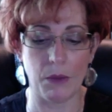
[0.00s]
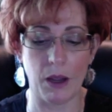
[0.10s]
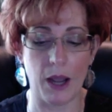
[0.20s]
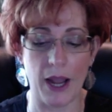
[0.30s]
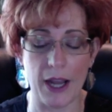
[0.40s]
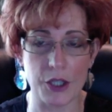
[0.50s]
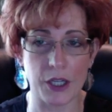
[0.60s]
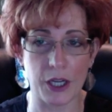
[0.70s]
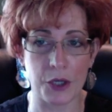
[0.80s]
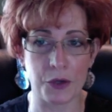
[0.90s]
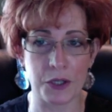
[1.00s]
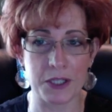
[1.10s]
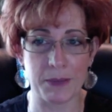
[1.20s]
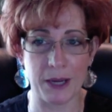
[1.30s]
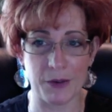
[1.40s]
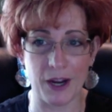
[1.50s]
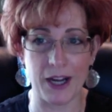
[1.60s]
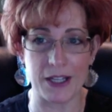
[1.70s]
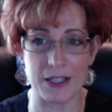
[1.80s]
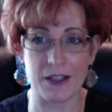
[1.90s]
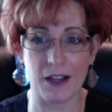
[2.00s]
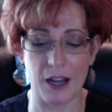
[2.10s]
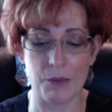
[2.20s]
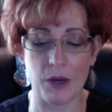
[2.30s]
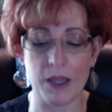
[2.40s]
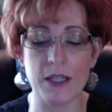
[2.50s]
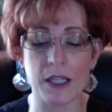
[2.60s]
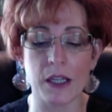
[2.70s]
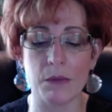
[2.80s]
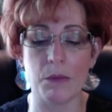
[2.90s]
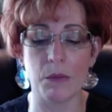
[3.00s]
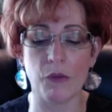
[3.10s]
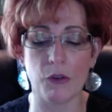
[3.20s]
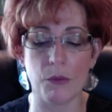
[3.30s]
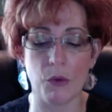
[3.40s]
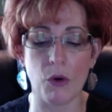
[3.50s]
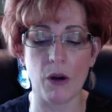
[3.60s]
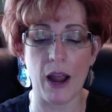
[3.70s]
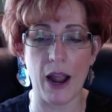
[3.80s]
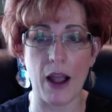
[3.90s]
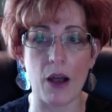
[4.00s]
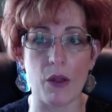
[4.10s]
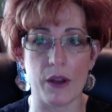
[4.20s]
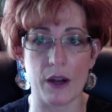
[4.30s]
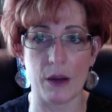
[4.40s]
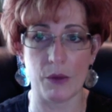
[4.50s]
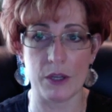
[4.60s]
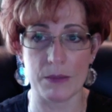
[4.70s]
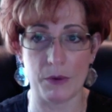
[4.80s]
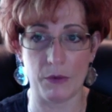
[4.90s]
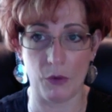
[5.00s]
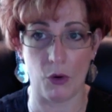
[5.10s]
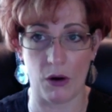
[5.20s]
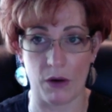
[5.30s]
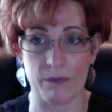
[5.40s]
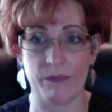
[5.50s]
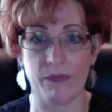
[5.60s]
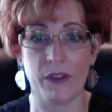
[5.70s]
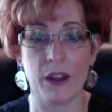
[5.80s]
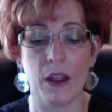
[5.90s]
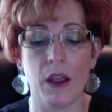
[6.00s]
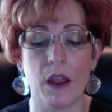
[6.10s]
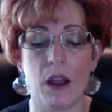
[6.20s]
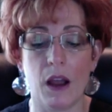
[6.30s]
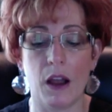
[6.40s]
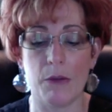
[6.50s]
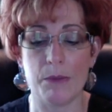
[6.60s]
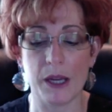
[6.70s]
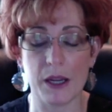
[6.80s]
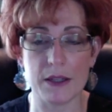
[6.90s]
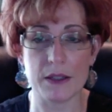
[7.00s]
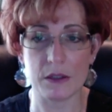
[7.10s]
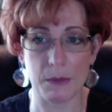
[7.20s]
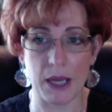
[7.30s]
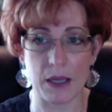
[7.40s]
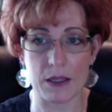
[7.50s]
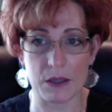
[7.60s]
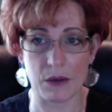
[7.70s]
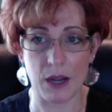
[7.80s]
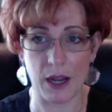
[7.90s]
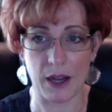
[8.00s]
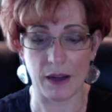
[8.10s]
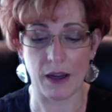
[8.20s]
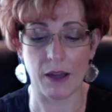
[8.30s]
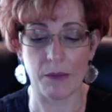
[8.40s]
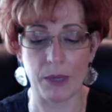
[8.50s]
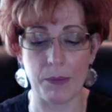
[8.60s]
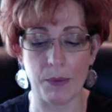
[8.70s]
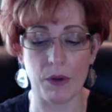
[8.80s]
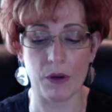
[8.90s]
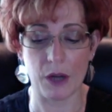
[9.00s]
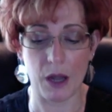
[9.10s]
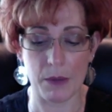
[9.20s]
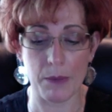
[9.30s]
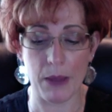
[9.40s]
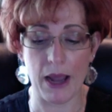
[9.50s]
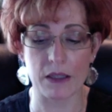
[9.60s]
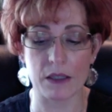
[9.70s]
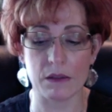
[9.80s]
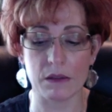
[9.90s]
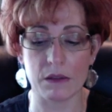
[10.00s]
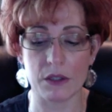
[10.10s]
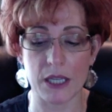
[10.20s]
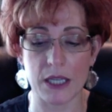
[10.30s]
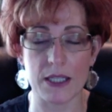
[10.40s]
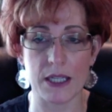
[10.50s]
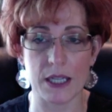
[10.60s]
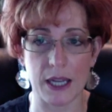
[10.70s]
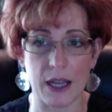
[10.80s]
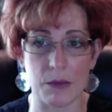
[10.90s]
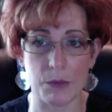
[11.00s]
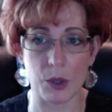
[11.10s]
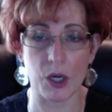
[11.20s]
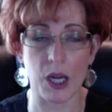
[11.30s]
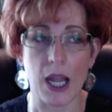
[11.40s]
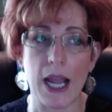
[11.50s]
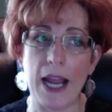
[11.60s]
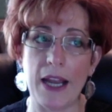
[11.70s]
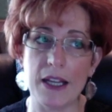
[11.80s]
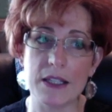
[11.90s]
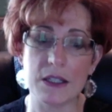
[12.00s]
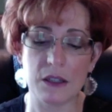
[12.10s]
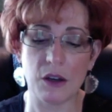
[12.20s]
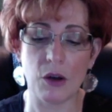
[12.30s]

I actually increased my rates. I'm renting them for more now than I was before because the demand is so high and people are coming back to Tennessee and Gatlinburg. And it's,